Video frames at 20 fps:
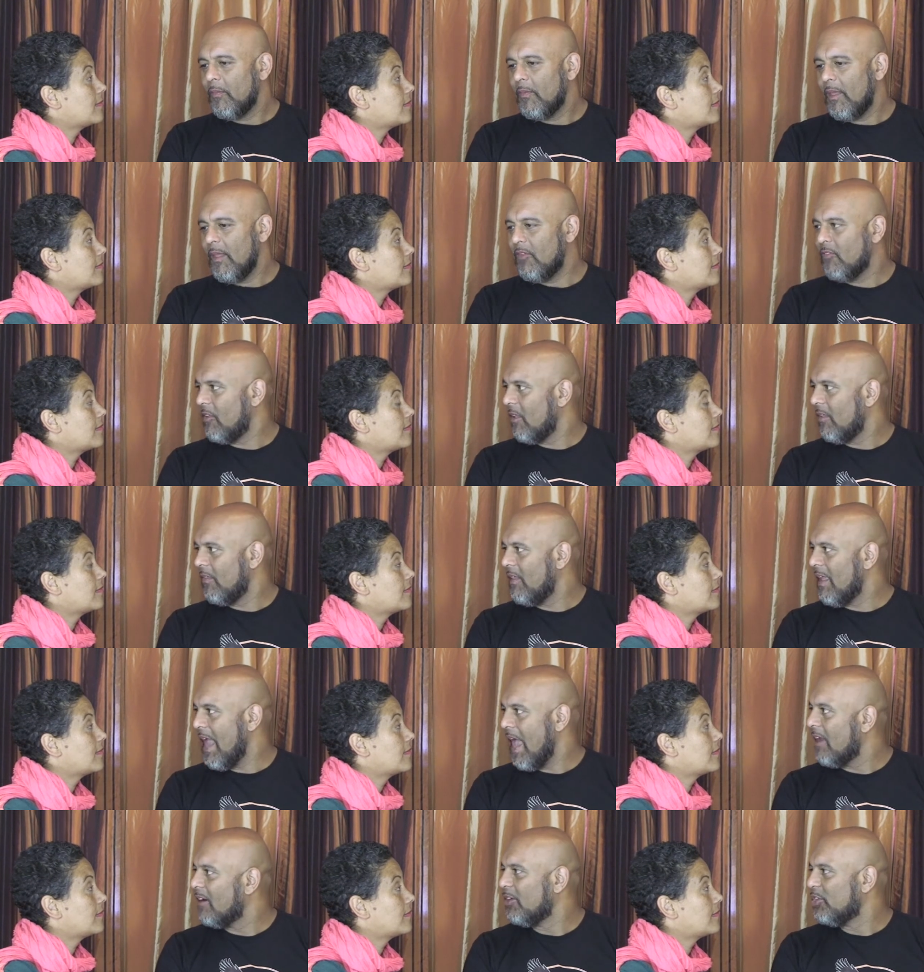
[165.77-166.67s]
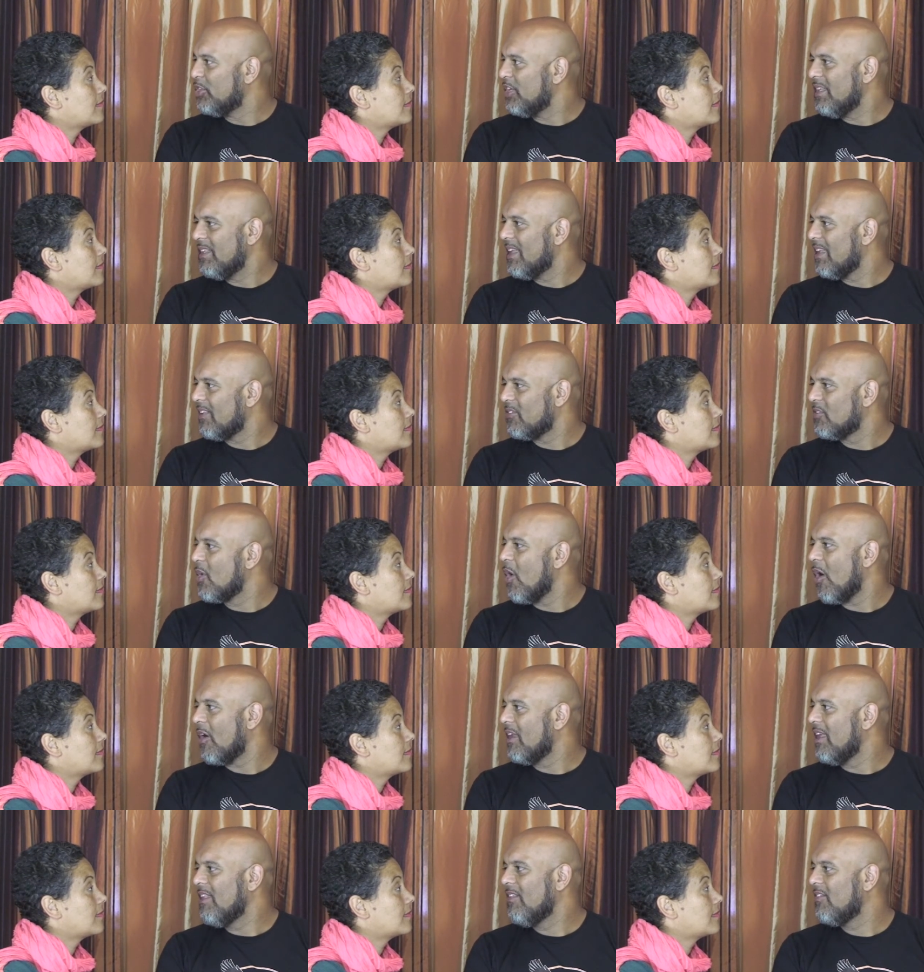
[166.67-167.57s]
Speaker 1: his the energy that's
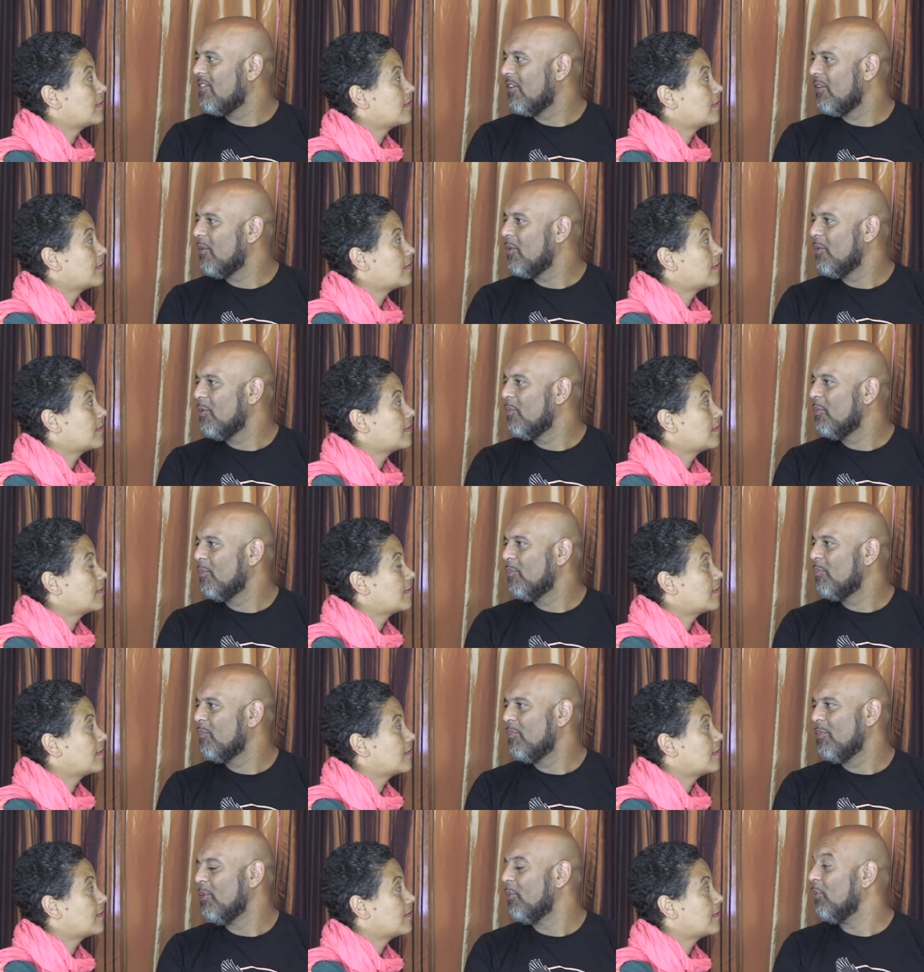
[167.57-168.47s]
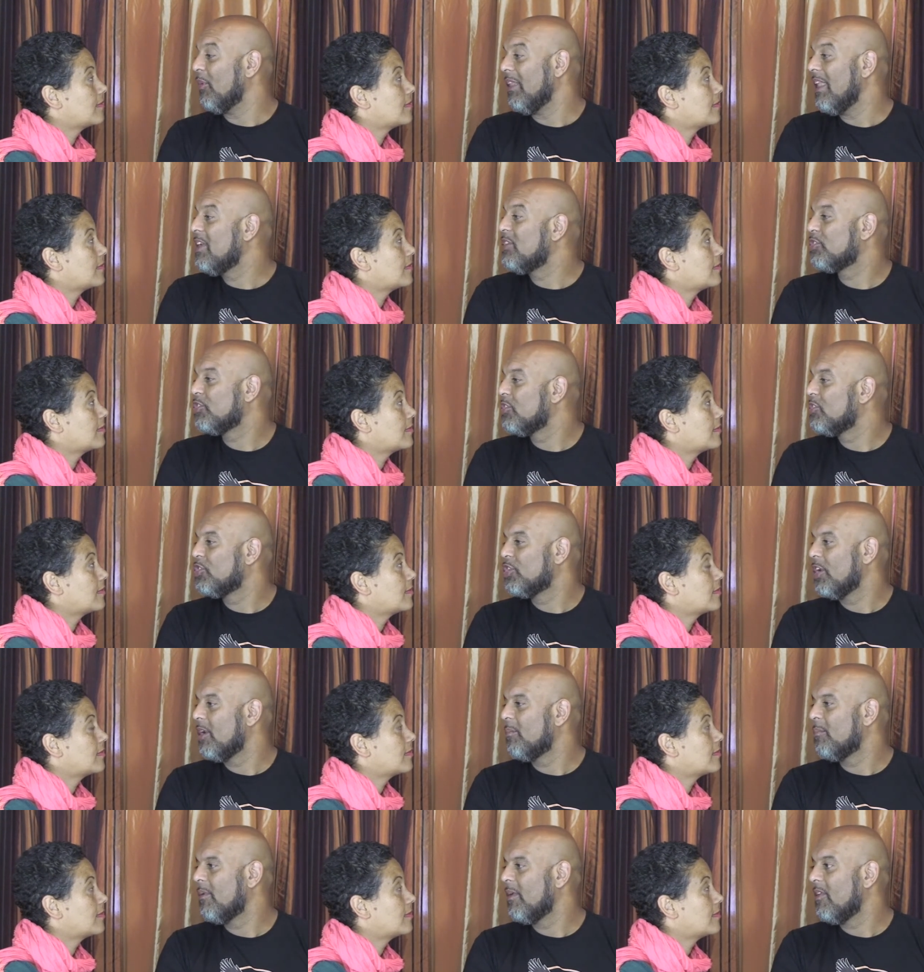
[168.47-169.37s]
gone into the
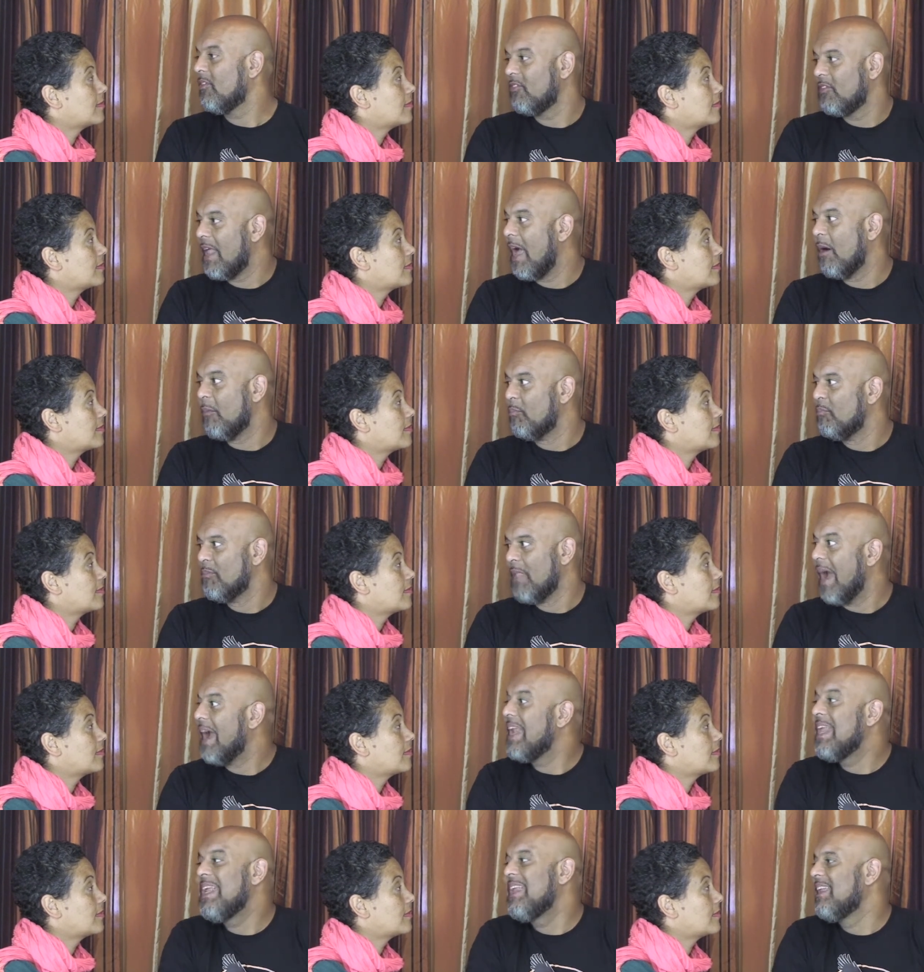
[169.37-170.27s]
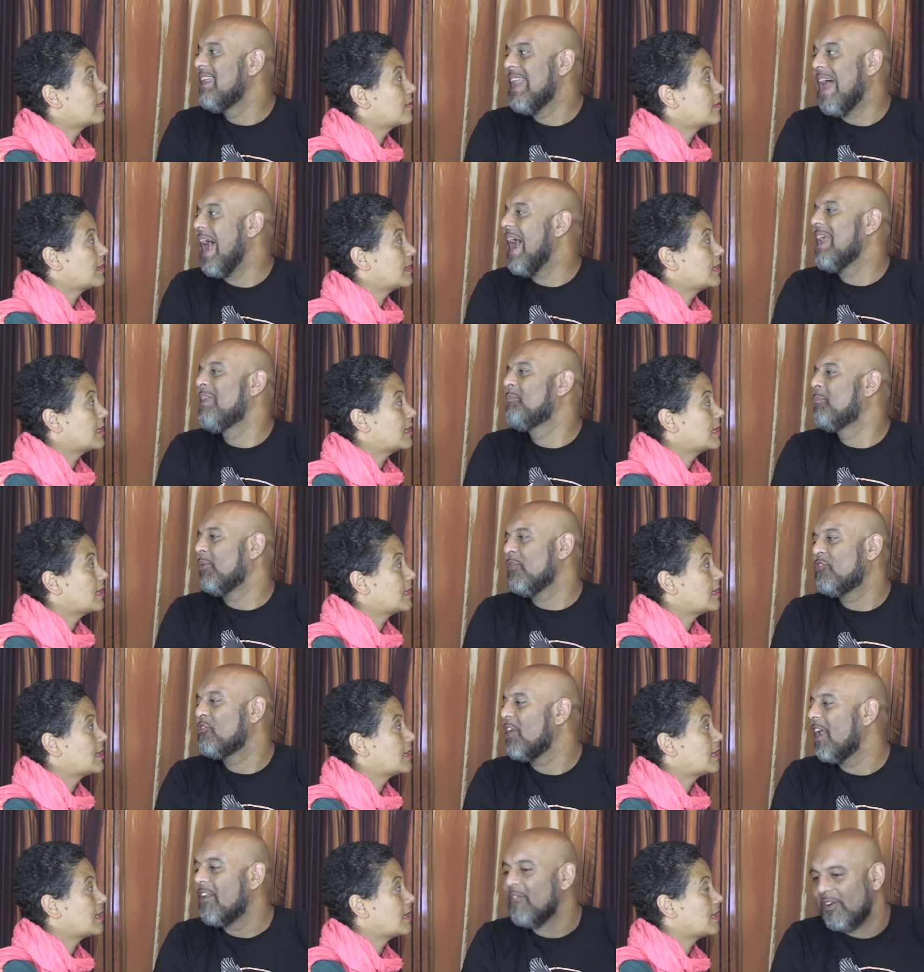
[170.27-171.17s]
relationship is now ninety-nine
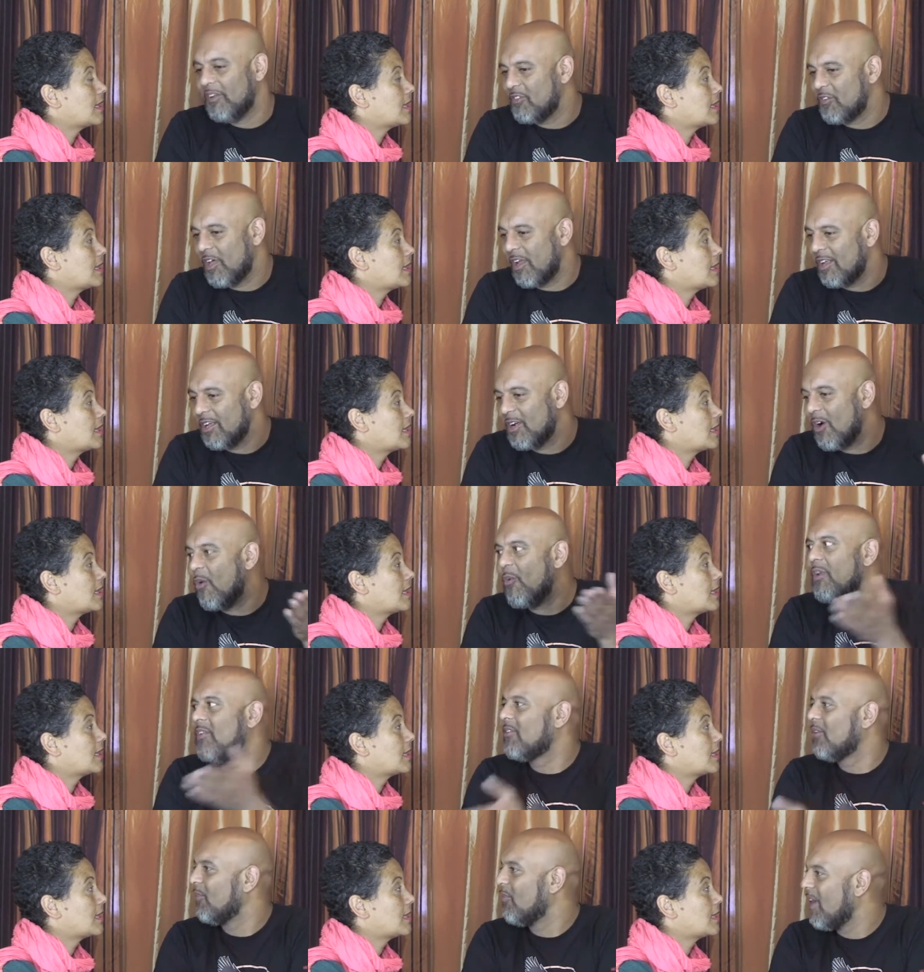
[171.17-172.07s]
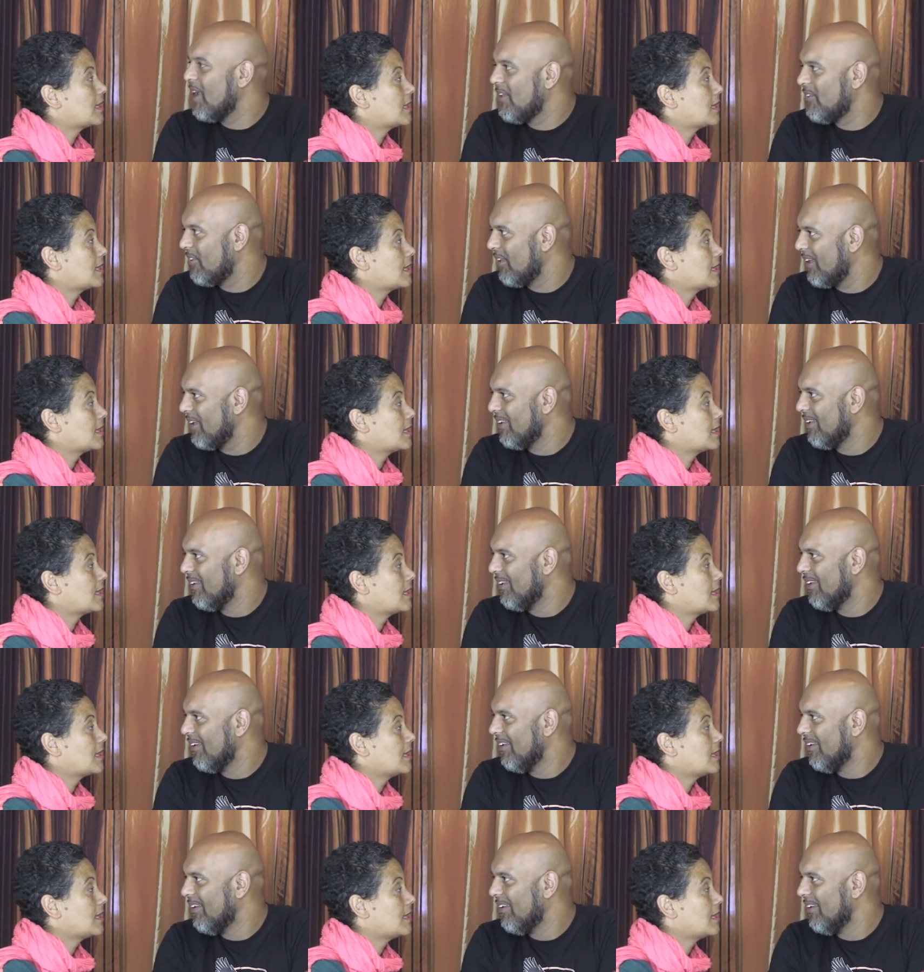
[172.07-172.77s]
percent of it's going to go into raising